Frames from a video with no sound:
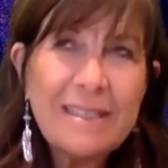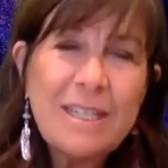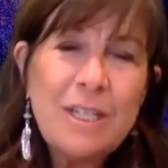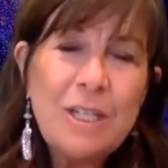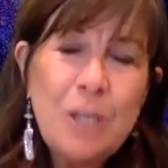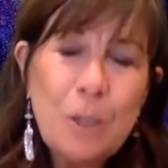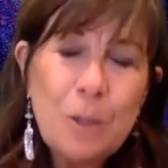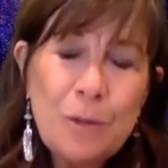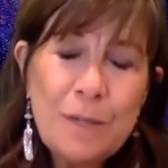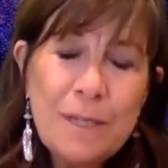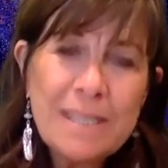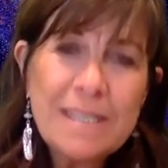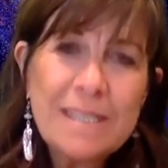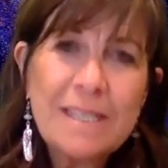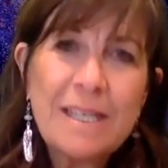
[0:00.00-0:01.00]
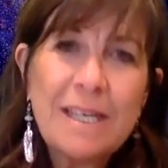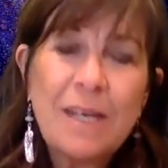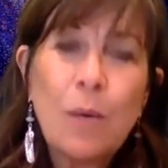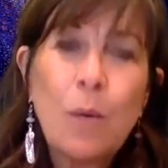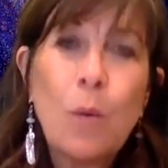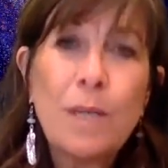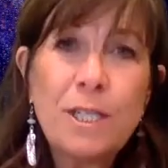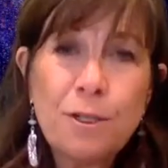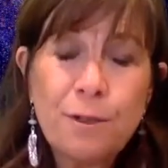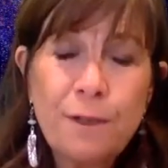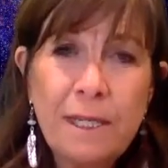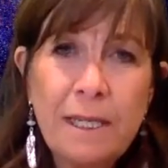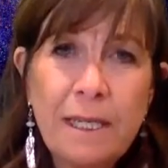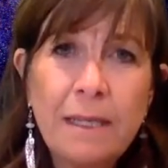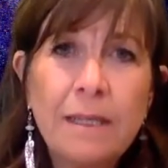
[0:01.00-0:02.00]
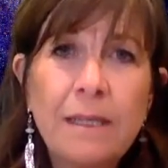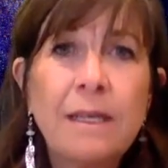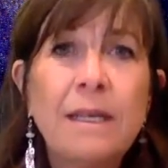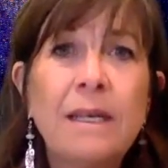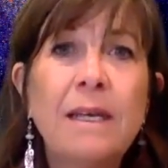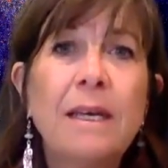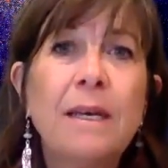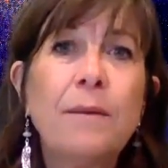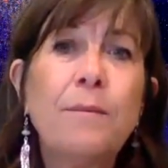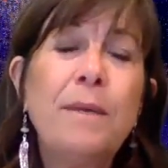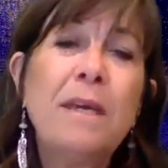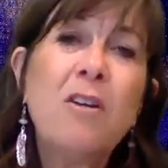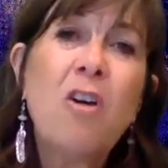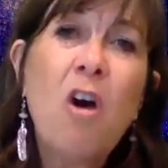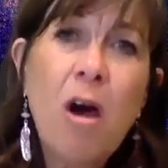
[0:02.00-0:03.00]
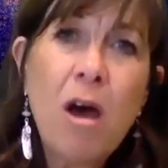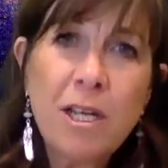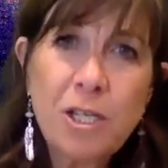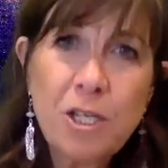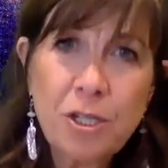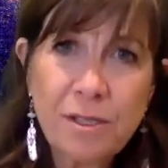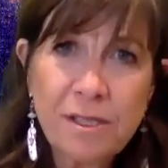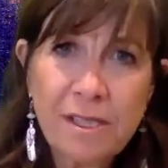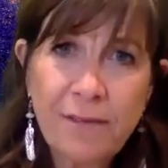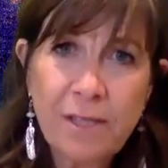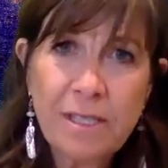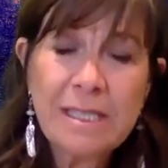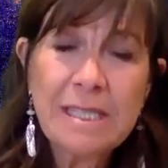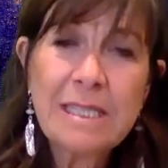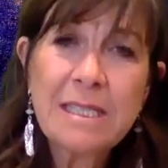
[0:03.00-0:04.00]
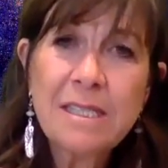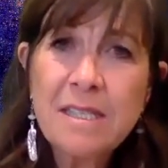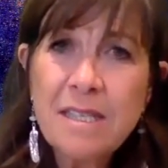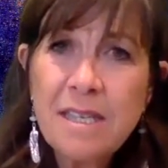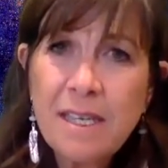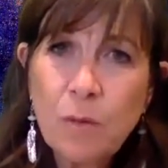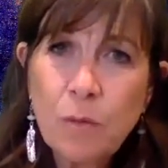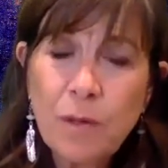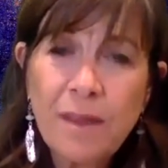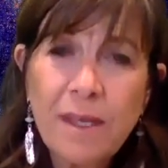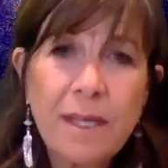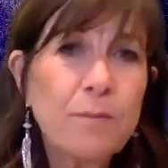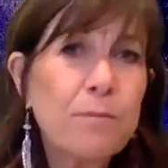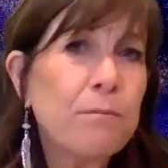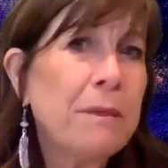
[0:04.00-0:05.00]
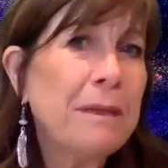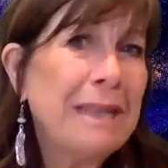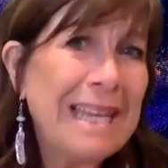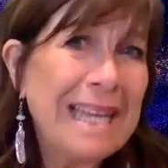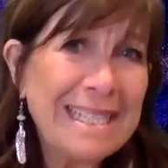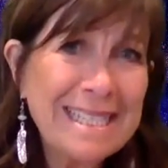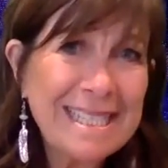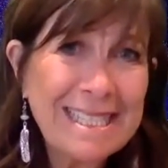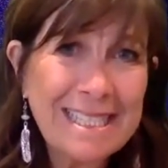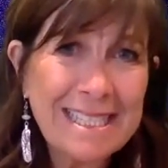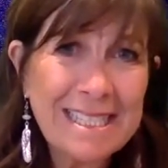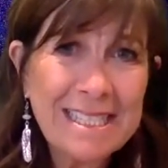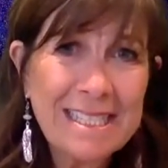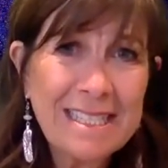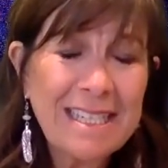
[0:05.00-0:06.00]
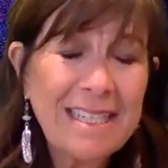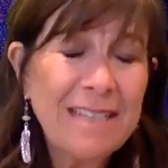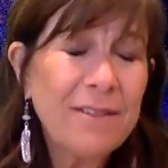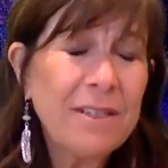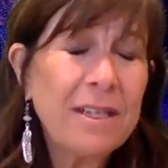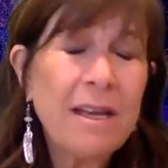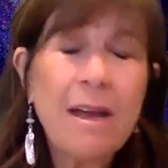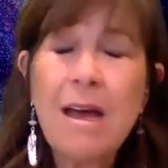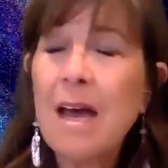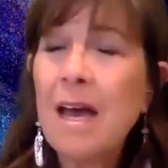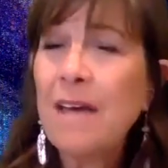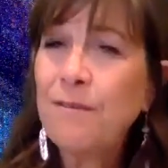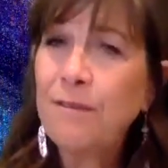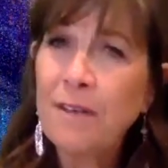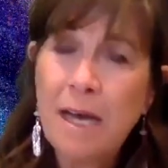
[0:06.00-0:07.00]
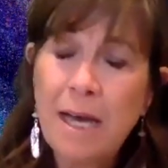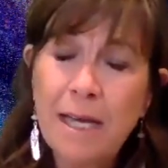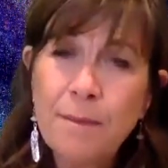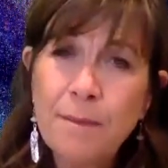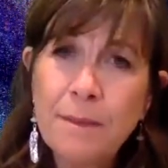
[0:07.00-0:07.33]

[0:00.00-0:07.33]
Notice what you're eating. Be conscious of it. Sit with it. Bless it. Give it a high vibe.